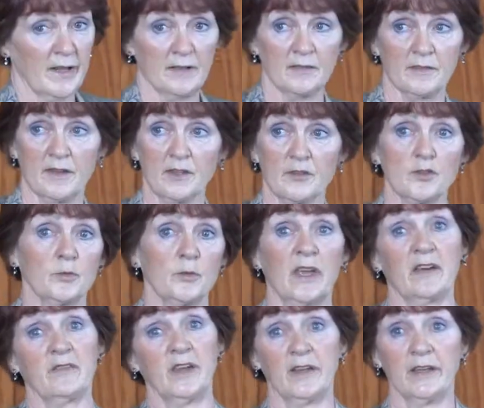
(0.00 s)
asked that, do we
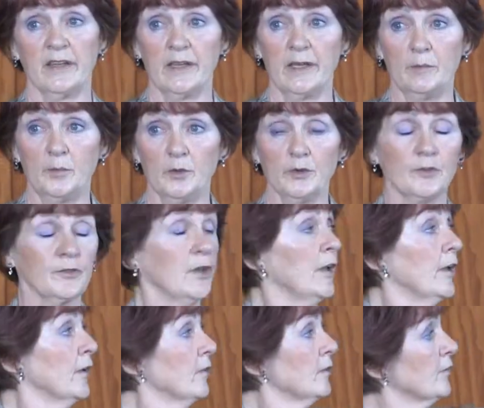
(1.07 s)
have any e-books?
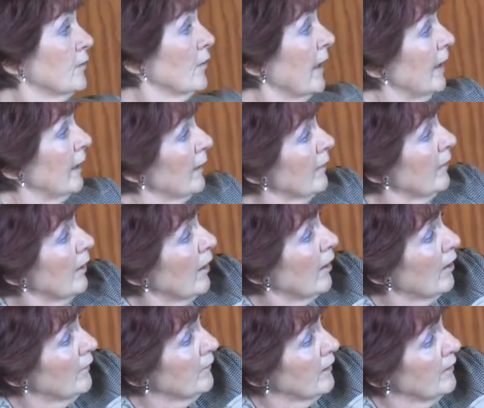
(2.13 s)
So, uh,
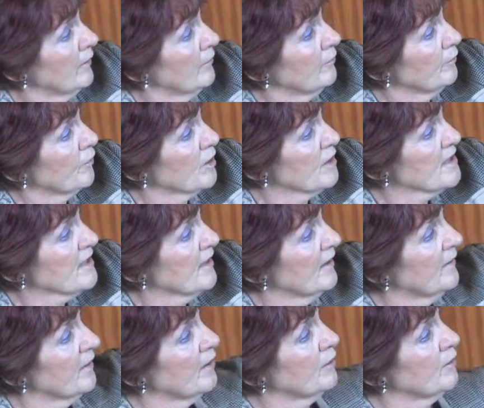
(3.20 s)
on the far
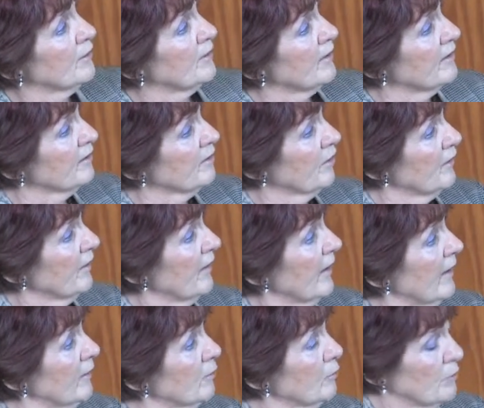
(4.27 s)
side there, you see study
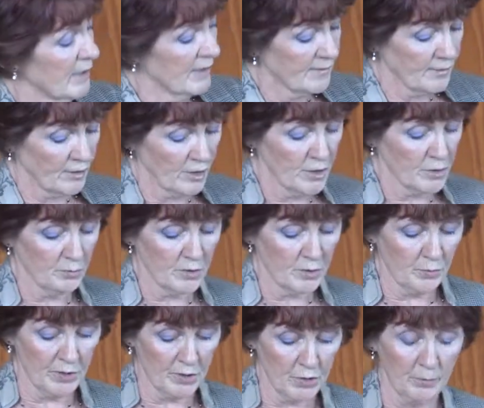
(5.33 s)
and research, with
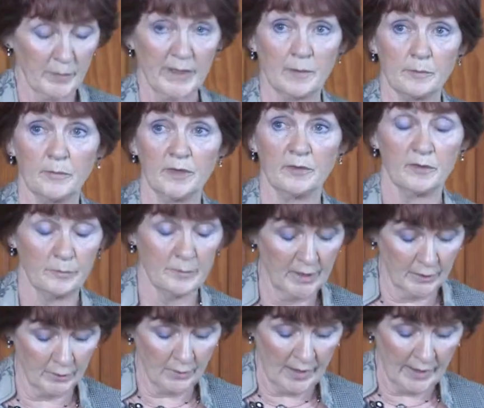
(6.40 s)
which you mightn't be
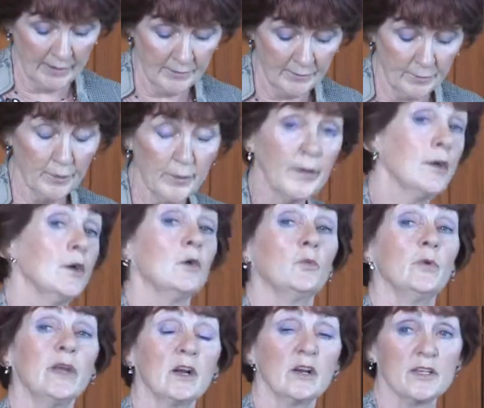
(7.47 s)
familiar either.
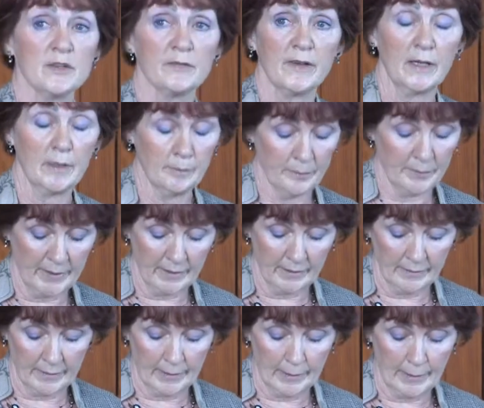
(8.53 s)
We are
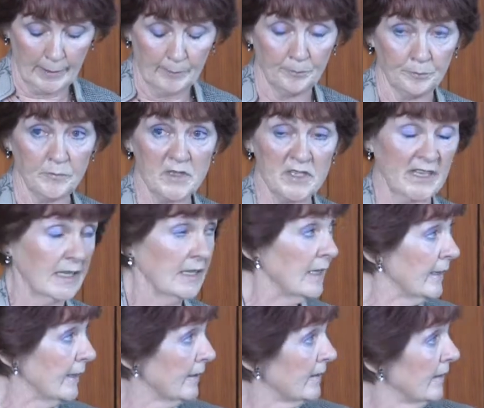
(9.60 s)
developing um,
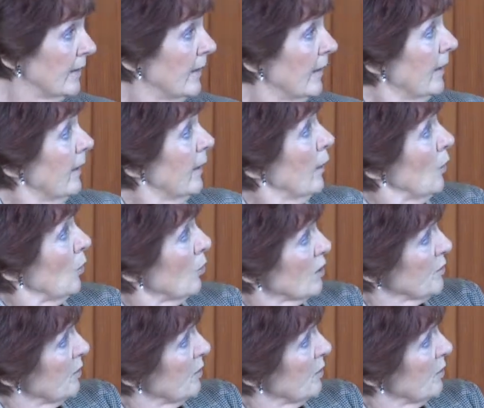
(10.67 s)
daily what